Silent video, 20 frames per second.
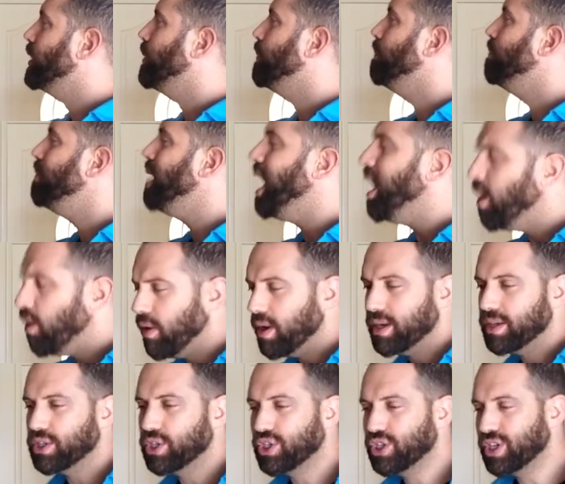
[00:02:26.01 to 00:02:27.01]

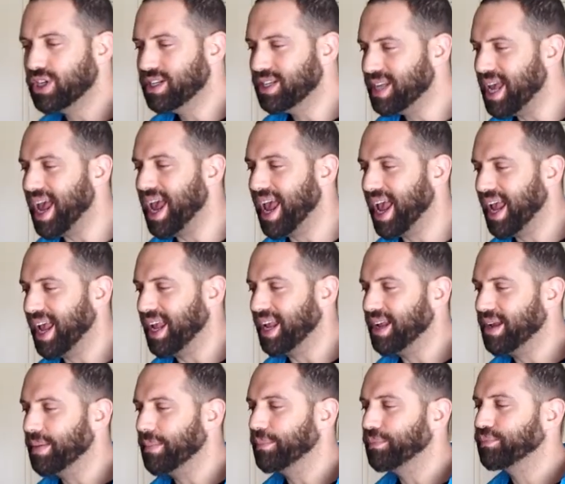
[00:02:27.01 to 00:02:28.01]
marriage today
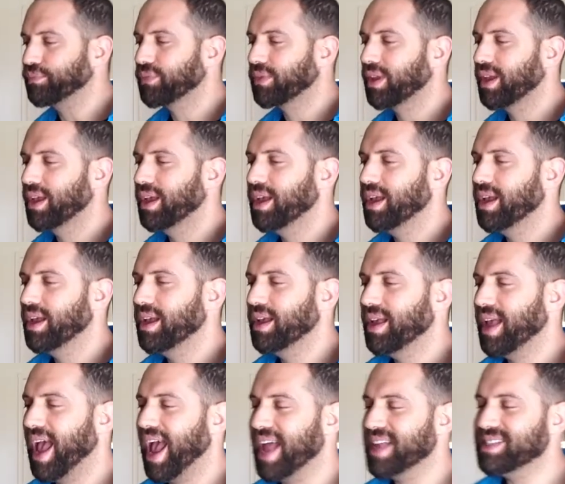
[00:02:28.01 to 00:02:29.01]

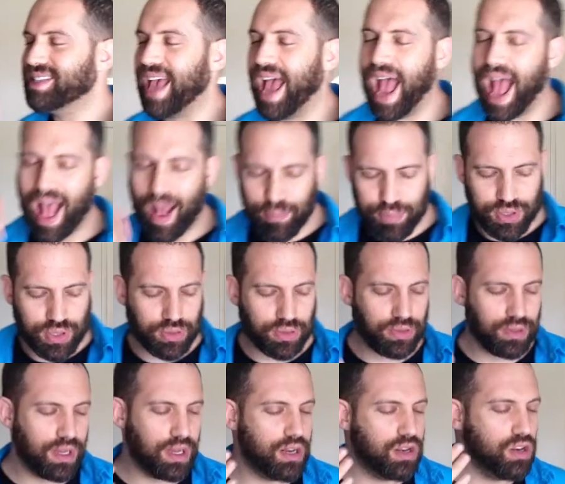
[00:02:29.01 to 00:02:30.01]
has
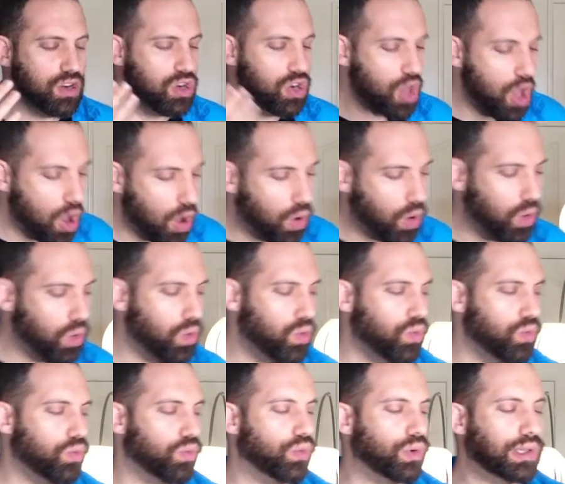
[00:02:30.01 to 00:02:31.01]
absolutely no
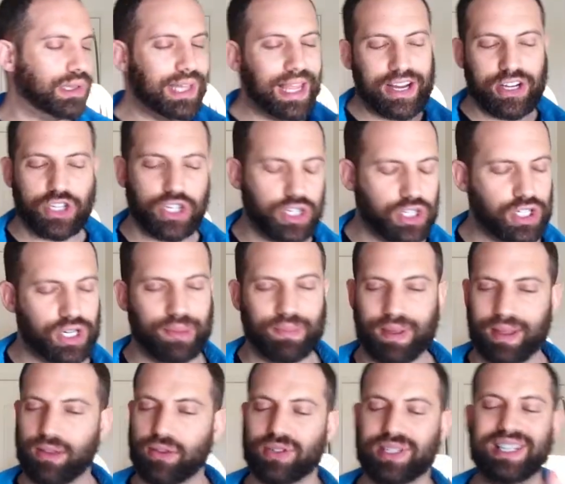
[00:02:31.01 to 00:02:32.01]

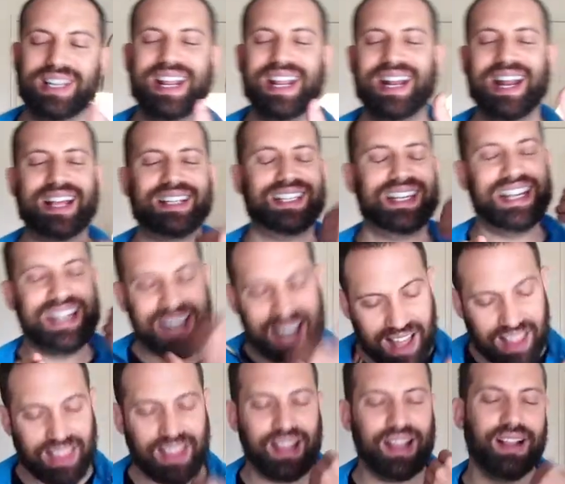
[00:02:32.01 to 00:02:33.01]
relationship. It has
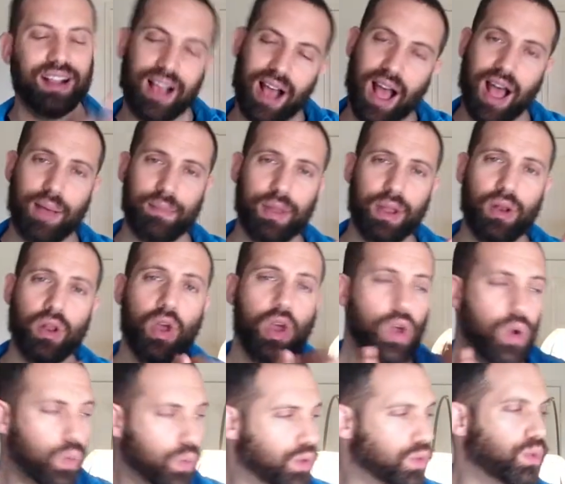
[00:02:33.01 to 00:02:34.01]
nothing in common
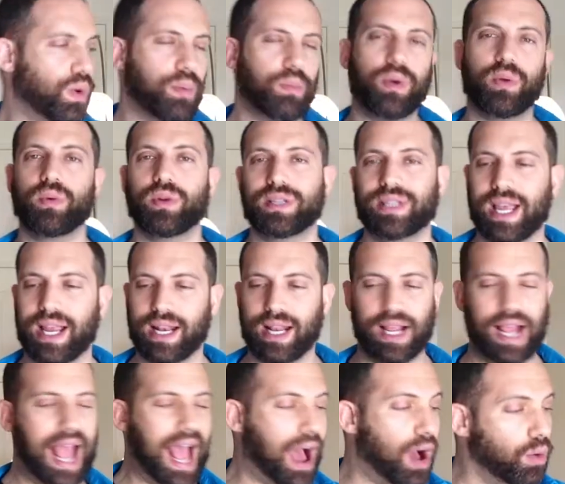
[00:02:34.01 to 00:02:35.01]
with when we were dating.
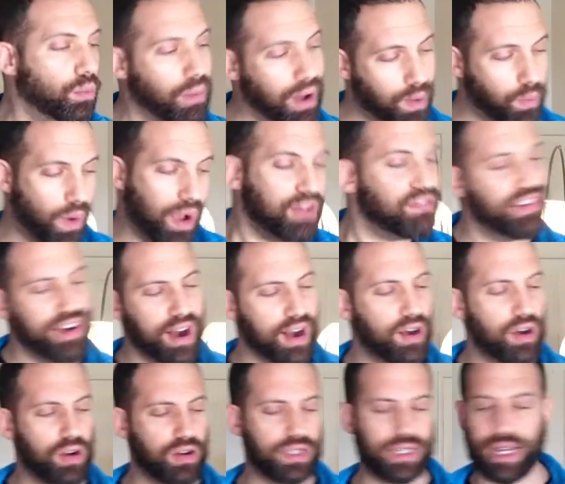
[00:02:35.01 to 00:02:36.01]
How my wife and I
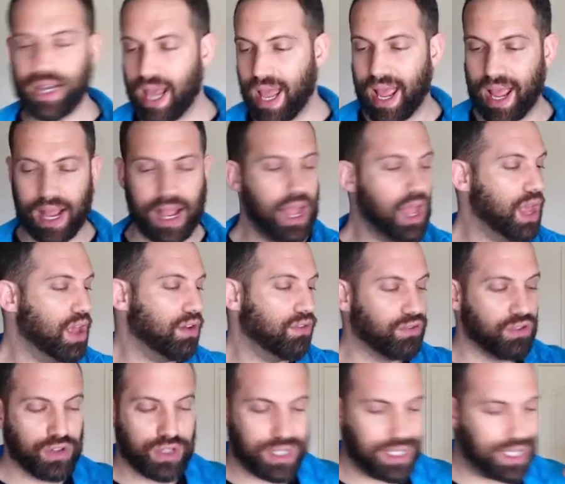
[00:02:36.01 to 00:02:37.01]
are today
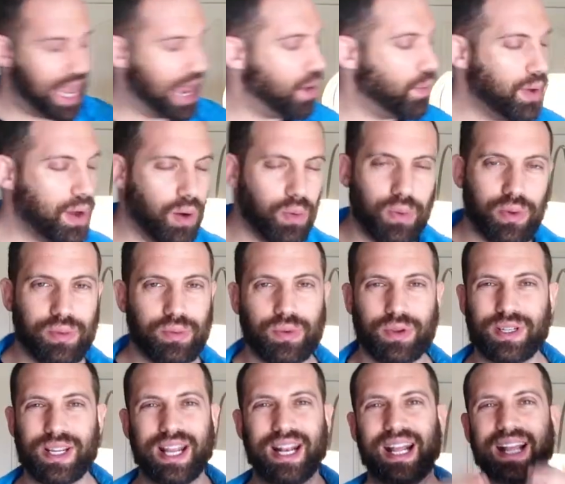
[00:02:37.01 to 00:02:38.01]
versus how we are when we were
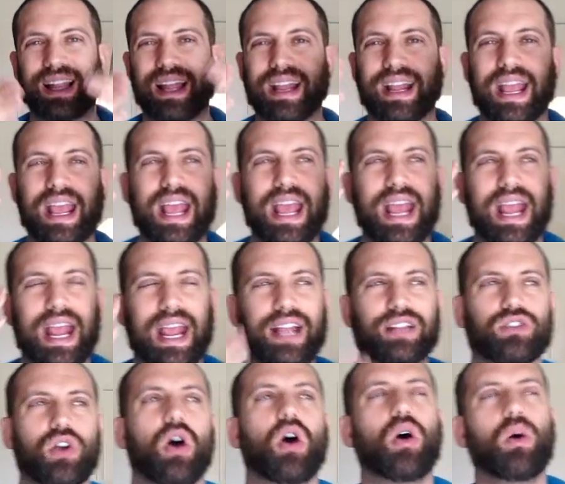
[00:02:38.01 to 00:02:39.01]
dating. Like,
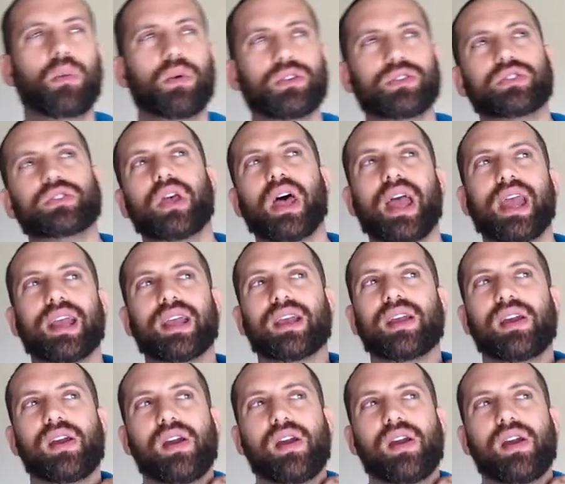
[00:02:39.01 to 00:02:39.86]
it's almost like